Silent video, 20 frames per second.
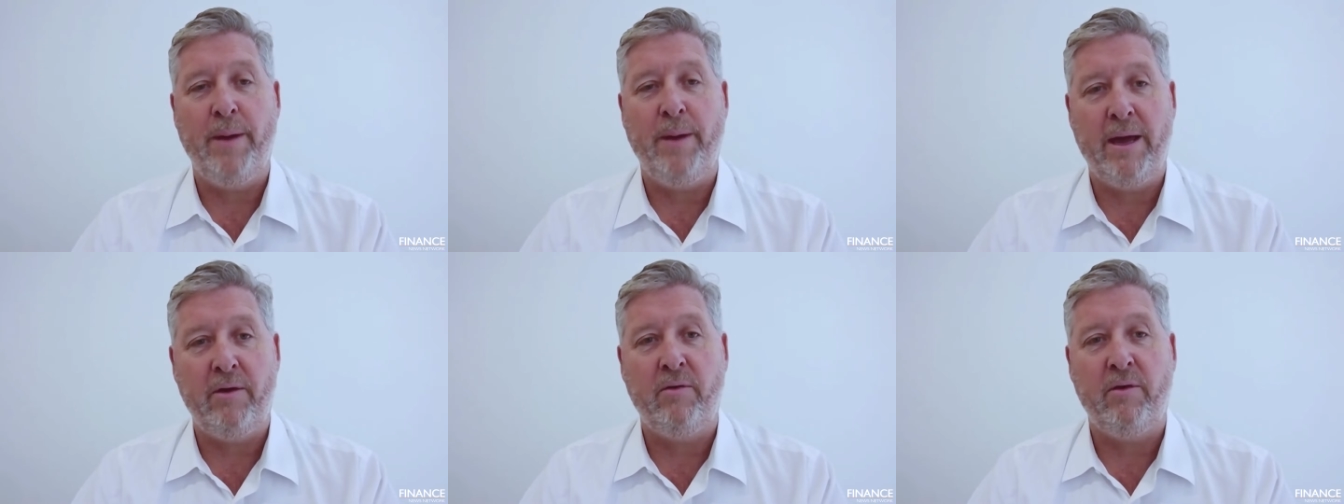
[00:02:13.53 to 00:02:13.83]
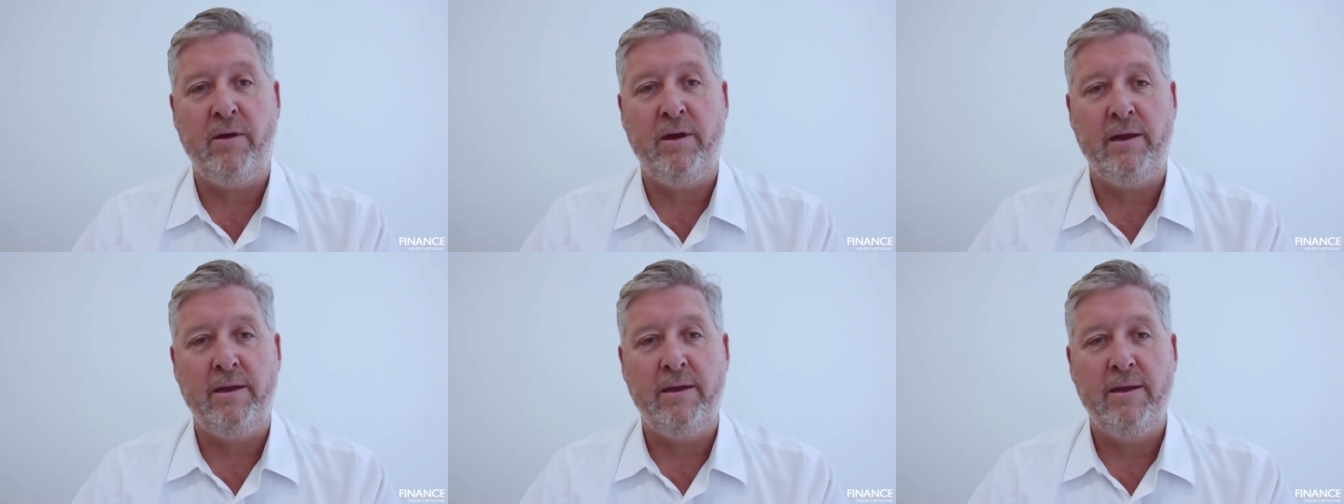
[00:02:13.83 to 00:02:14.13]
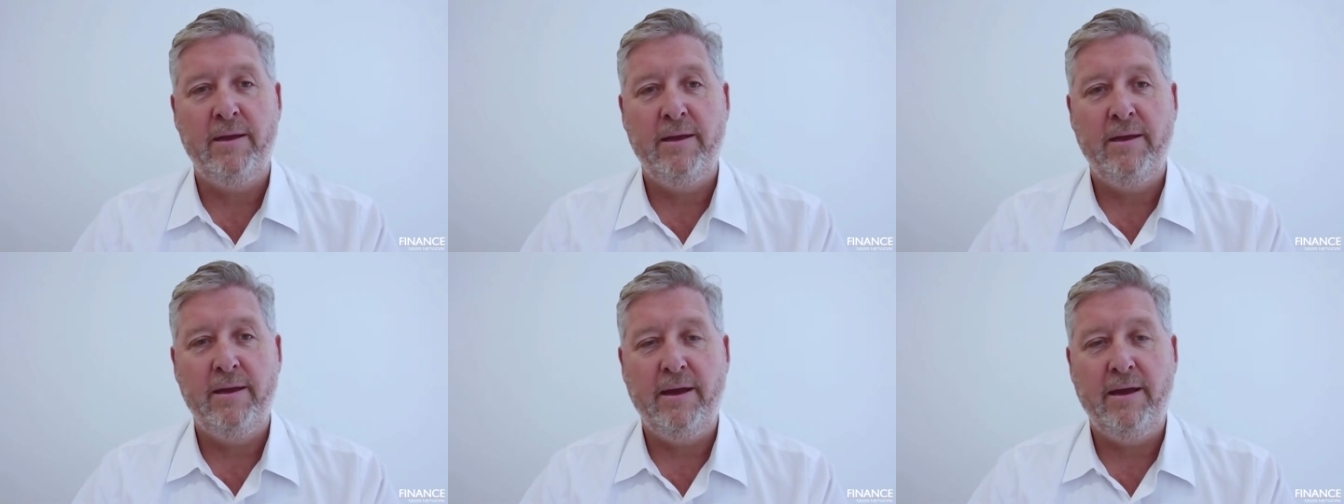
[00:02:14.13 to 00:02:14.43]
battery
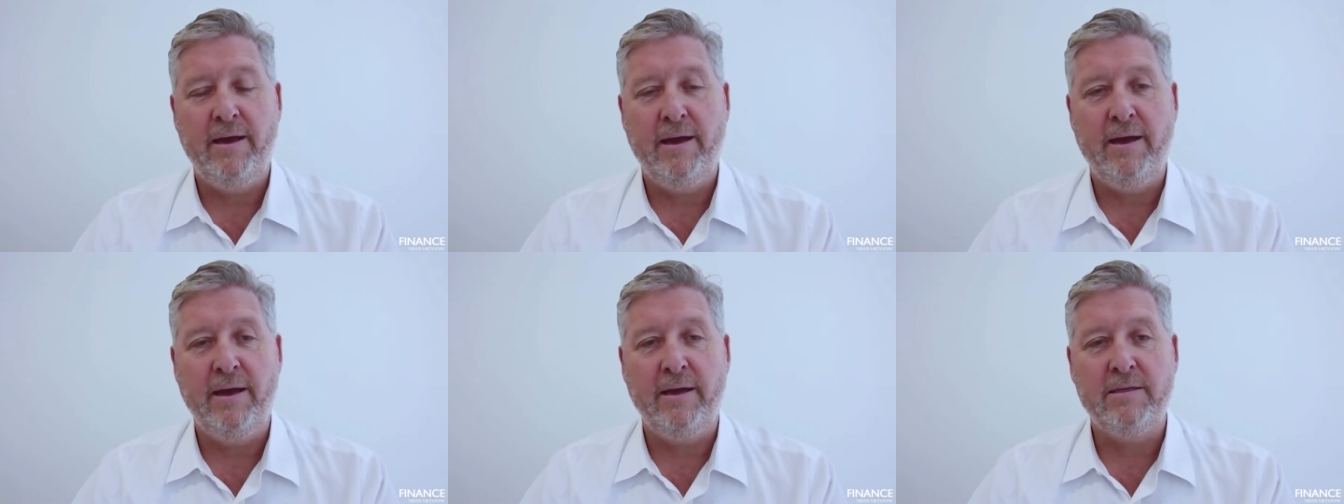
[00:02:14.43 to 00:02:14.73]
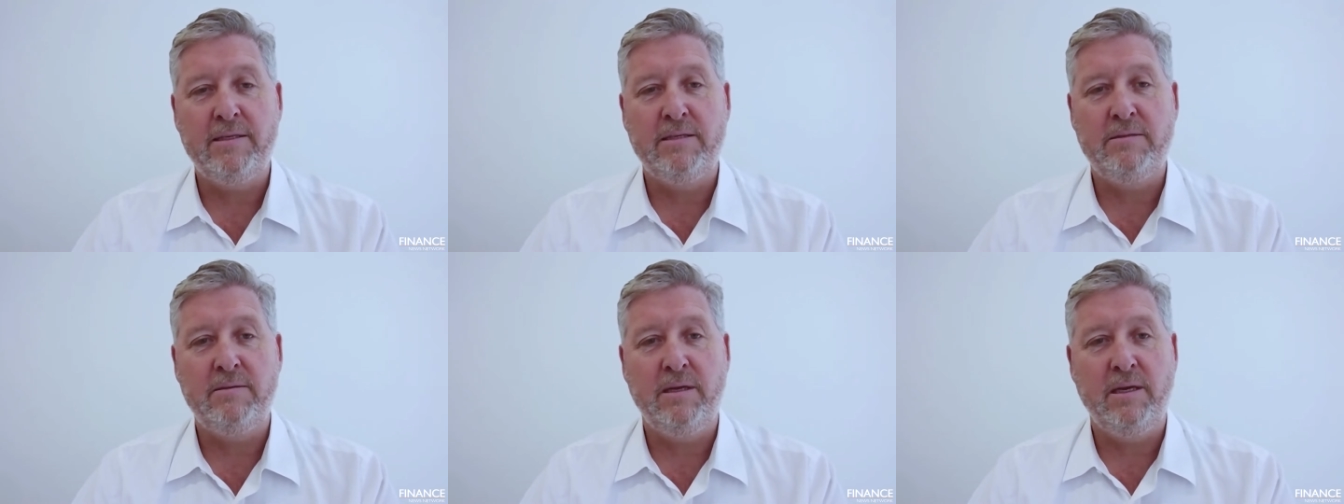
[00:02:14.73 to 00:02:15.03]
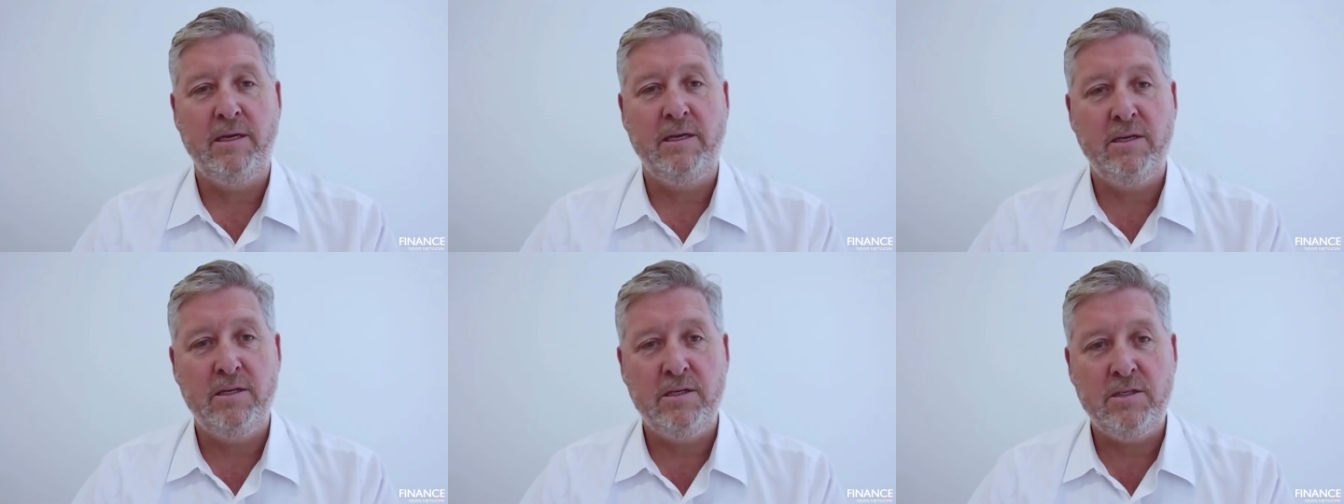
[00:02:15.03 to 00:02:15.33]
uh,
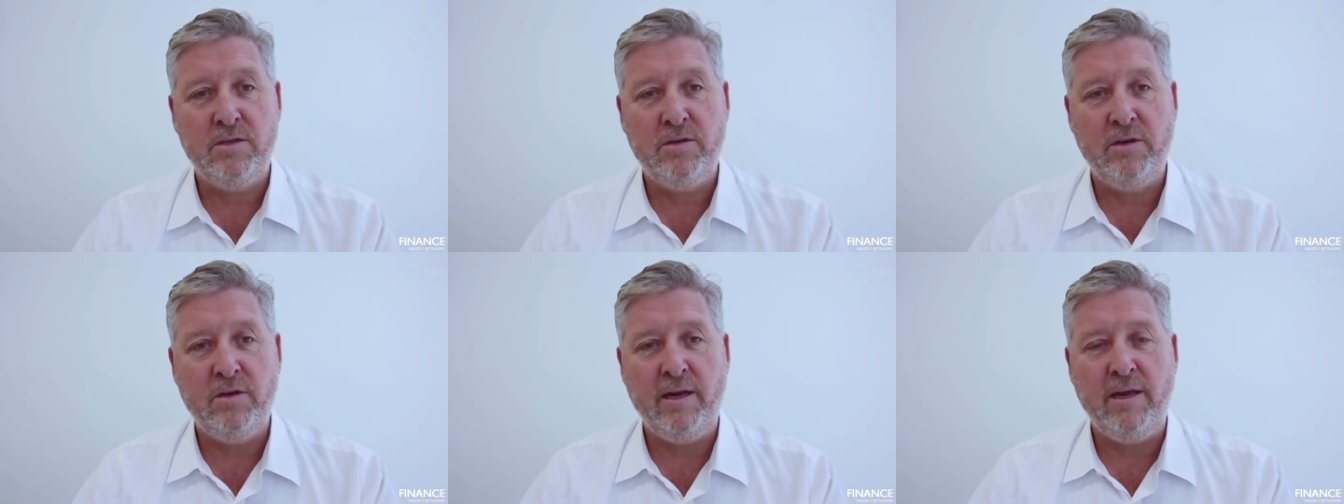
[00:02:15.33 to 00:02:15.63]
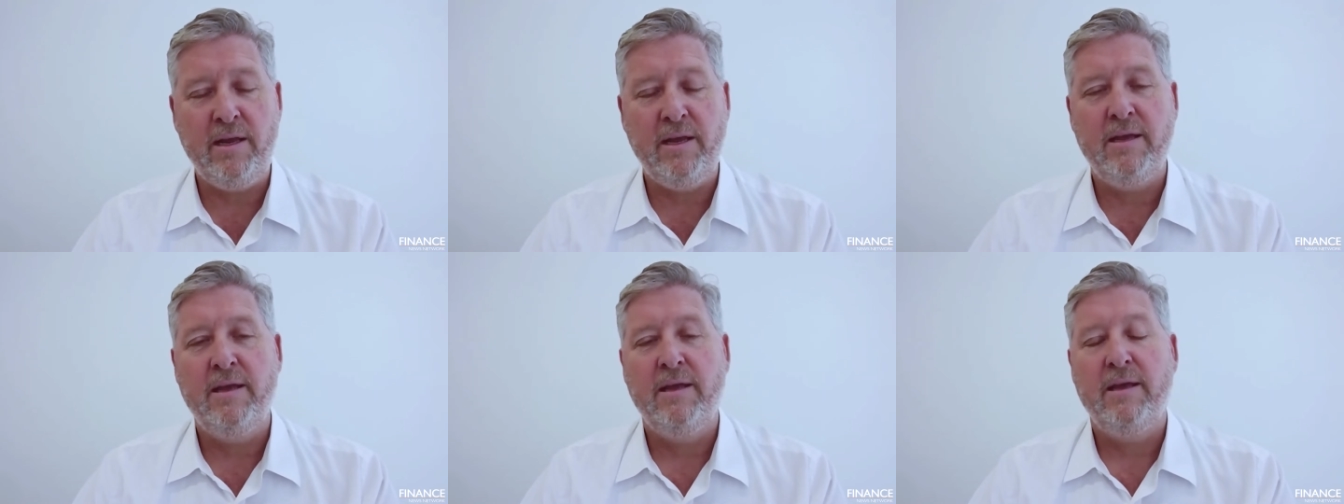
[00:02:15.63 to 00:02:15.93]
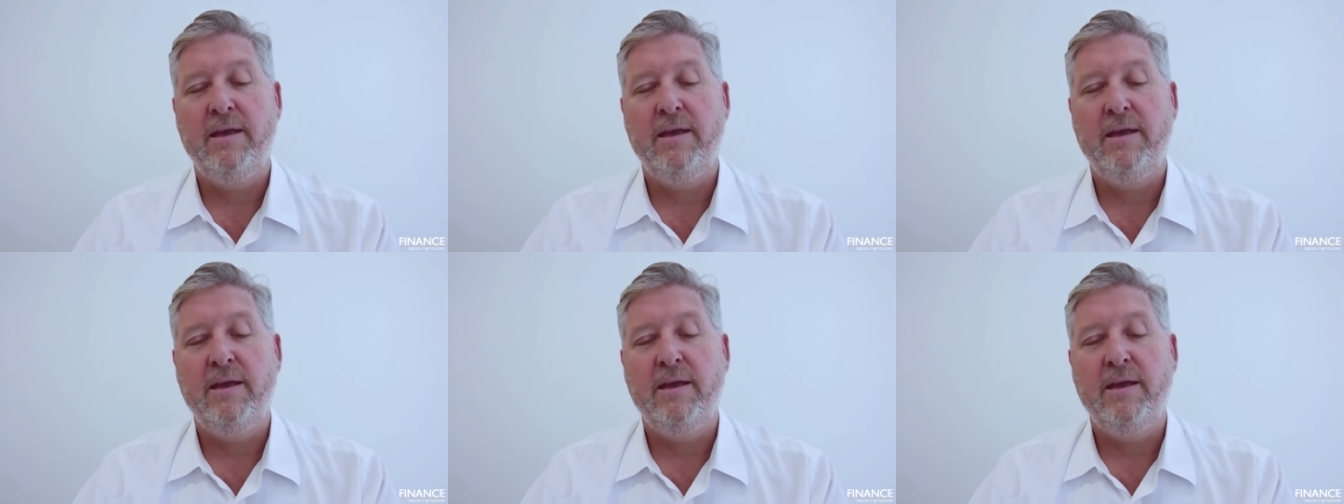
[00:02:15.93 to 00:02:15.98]
industry